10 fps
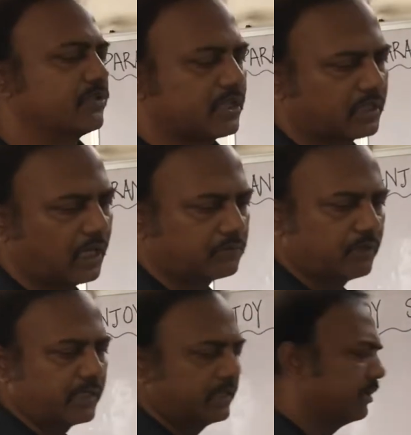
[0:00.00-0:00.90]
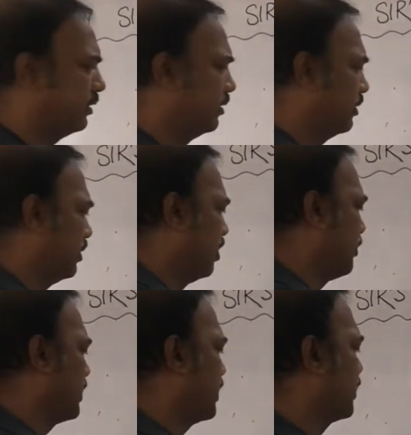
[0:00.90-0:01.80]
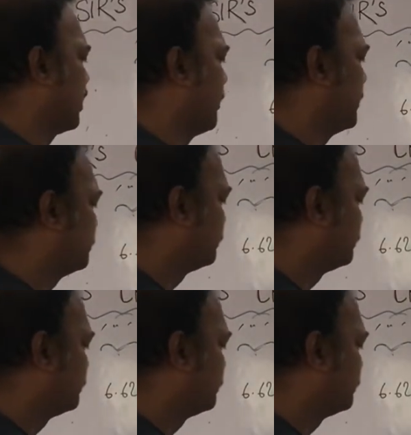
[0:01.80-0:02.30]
just calculate it. How much is coming?